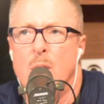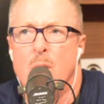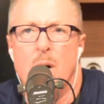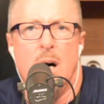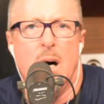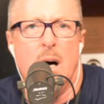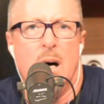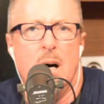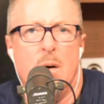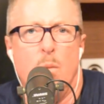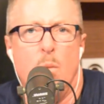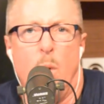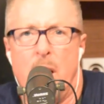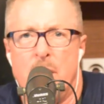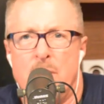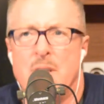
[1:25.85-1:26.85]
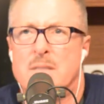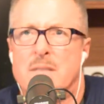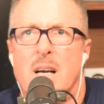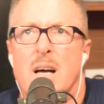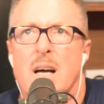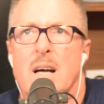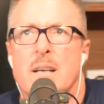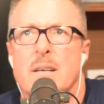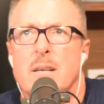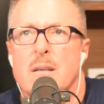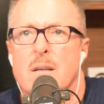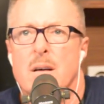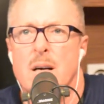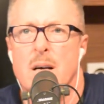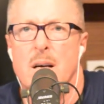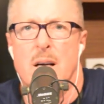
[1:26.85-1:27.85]
uh, what have you done
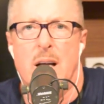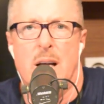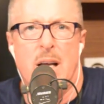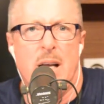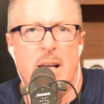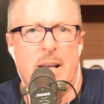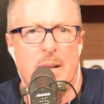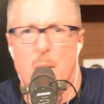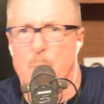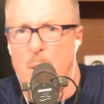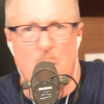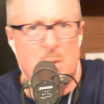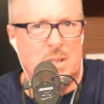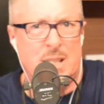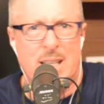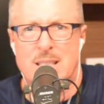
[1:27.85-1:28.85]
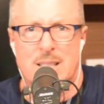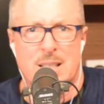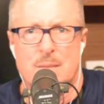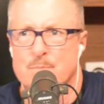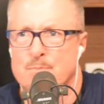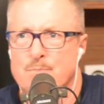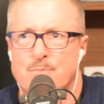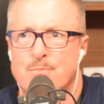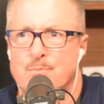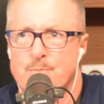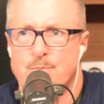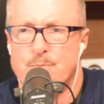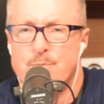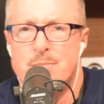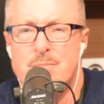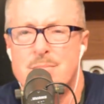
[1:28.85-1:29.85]
uh, in the postseason.
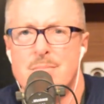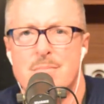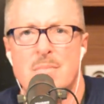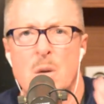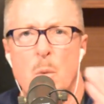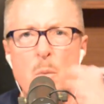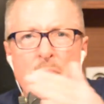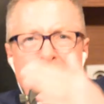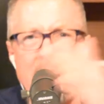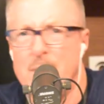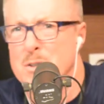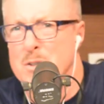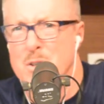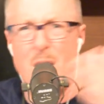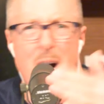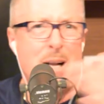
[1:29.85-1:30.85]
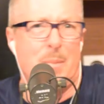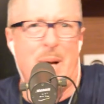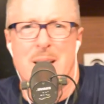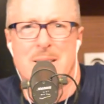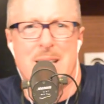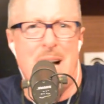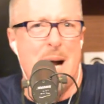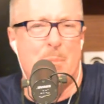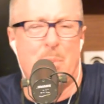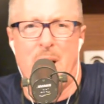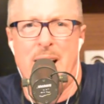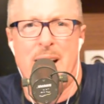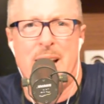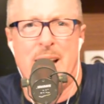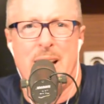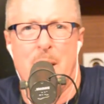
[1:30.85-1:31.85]
They never talk about Tom
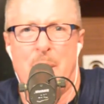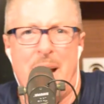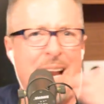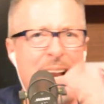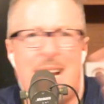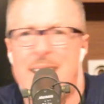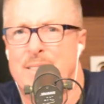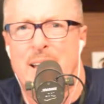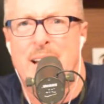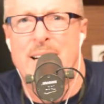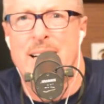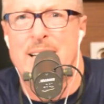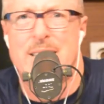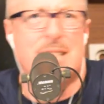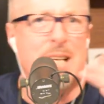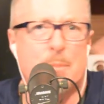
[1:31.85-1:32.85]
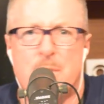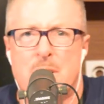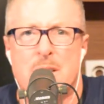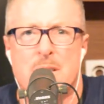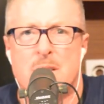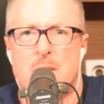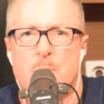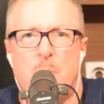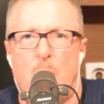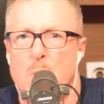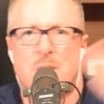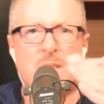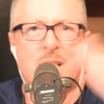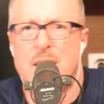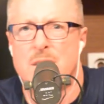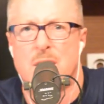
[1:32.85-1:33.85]
Brady about anything except his
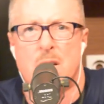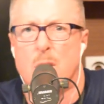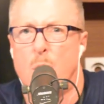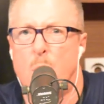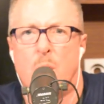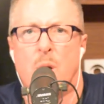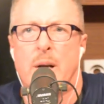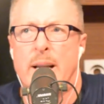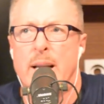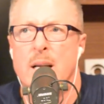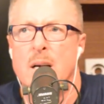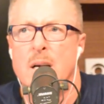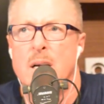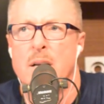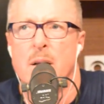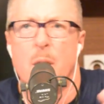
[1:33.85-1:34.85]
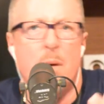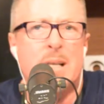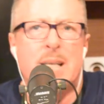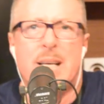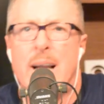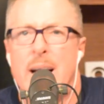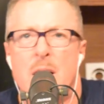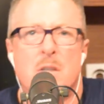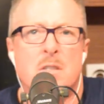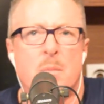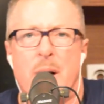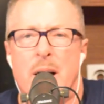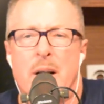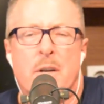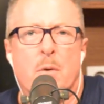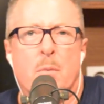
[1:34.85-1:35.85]
postseason glory. No one cares
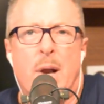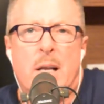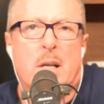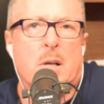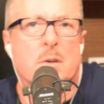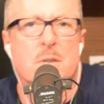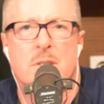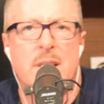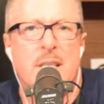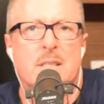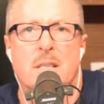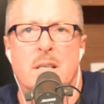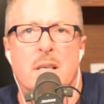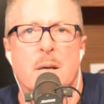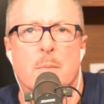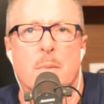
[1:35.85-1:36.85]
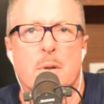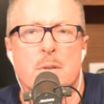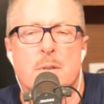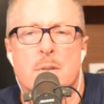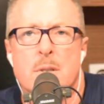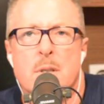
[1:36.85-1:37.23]
about your regular season numbers.